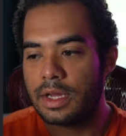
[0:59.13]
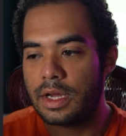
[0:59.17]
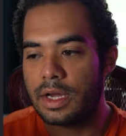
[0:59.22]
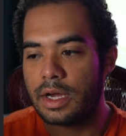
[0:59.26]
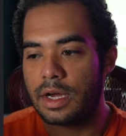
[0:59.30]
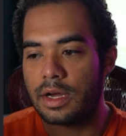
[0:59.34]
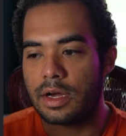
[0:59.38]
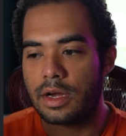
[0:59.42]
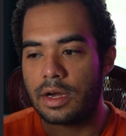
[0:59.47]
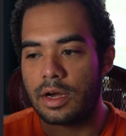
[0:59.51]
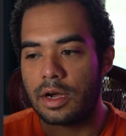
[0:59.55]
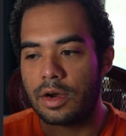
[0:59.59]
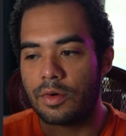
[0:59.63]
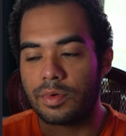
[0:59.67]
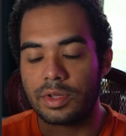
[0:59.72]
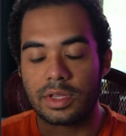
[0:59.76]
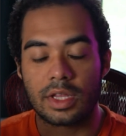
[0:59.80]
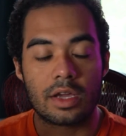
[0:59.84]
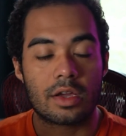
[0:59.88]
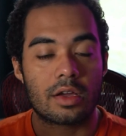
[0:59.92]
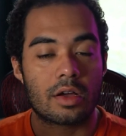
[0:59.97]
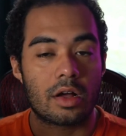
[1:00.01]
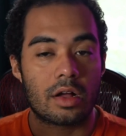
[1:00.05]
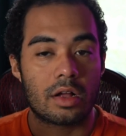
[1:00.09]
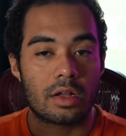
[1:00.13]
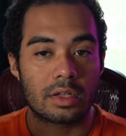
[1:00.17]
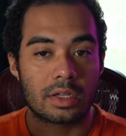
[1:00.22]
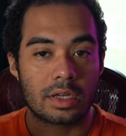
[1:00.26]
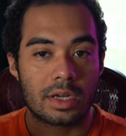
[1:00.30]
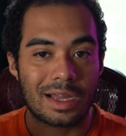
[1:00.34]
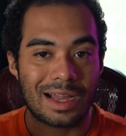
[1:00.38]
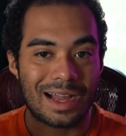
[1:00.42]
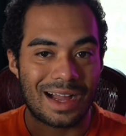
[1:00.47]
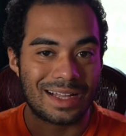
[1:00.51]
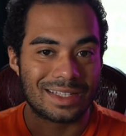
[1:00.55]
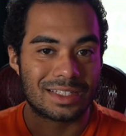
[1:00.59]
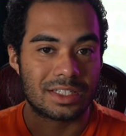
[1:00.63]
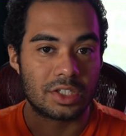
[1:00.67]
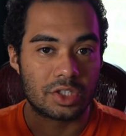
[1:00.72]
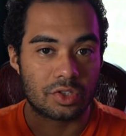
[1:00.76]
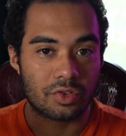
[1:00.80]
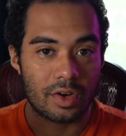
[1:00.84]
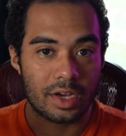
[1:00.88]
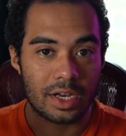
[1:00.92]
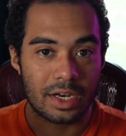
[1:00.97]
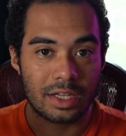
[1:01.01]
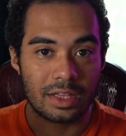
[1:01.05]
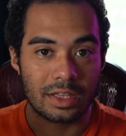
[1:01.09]
are what they call
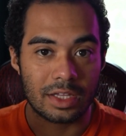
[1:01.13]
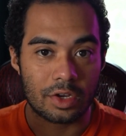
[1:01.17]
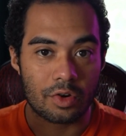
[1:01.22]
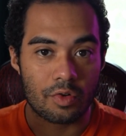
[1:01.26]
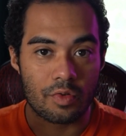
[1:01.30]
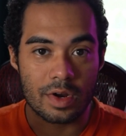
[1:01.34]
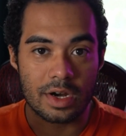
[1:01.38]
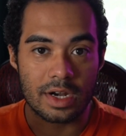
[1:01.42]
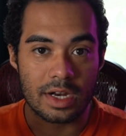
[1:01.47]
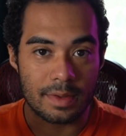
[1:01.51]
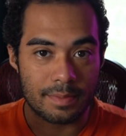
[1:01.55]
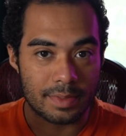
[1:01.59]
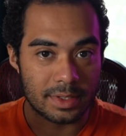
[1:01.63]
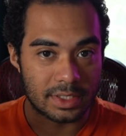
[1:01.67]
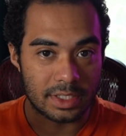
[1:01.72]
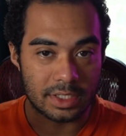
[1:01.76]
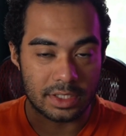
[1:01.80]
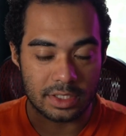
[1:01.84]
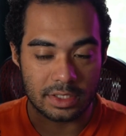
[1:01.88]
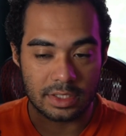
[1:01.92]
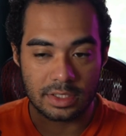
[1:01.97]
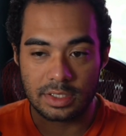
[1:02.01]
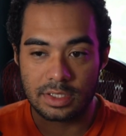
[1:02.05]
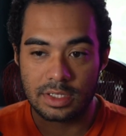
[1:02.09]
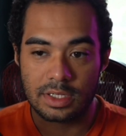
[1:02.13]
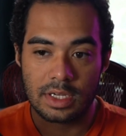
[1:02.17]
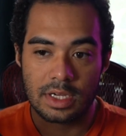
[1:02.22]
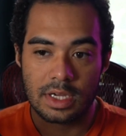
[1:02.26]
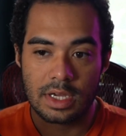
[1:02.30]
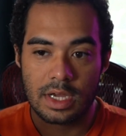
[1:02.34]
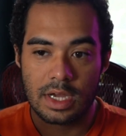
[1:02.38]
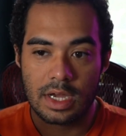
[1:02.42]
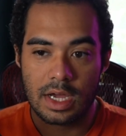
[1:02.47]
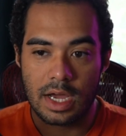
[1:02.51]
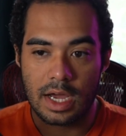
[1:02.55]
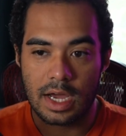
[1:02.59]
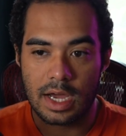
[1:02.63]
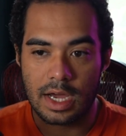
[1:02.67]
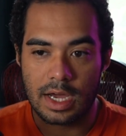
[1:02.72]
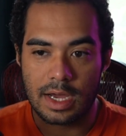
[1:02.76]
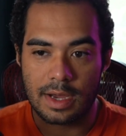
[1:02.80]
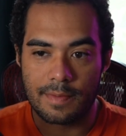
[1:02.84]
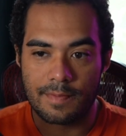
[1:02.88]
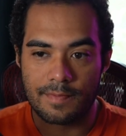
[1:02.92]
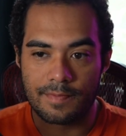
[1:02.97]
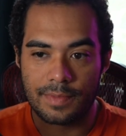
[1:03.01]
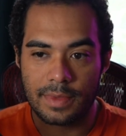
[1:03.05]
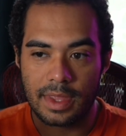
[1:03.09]
concentrated liquidity positions.
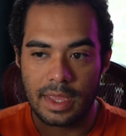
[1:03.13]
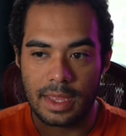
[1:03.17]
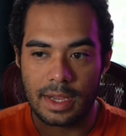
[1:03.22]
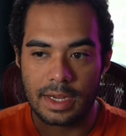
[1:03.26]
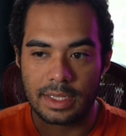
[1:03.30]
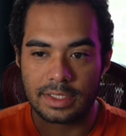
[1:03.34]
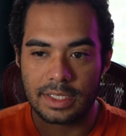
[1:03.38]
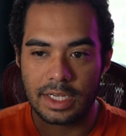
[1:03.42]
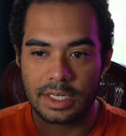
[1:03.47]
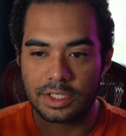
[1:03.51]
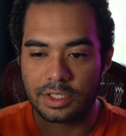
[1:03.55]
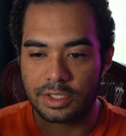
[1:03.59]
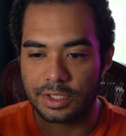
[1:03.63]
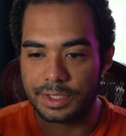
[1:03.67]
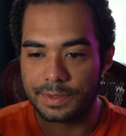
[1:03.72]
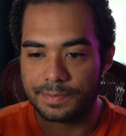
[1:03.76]
And essentially,